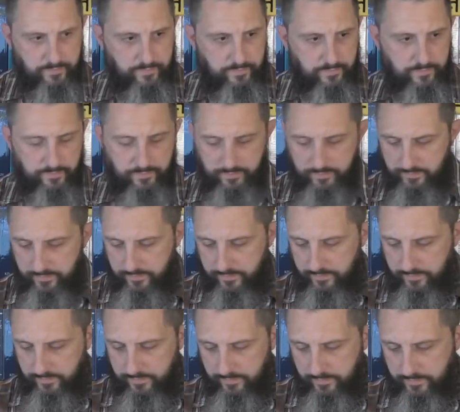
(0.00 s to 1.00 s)

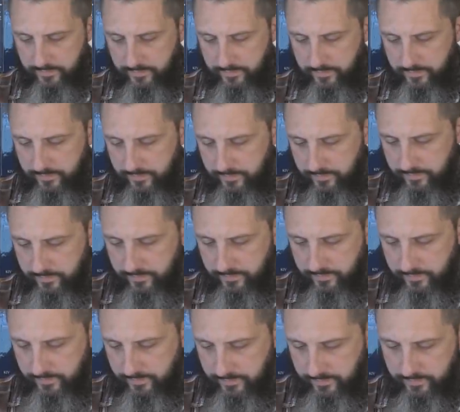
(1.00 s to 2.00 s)

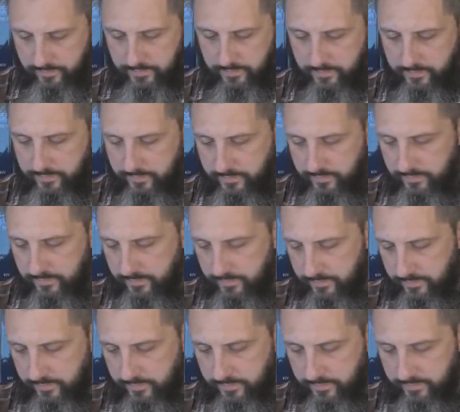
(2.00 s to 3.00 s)

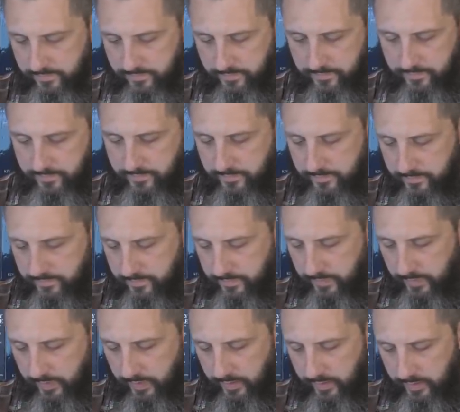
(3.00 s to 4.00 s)

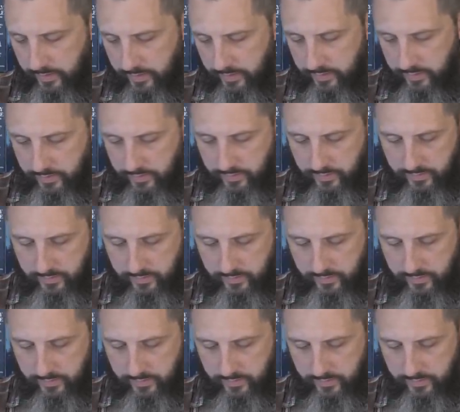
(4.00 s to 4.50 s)
(no one is talking)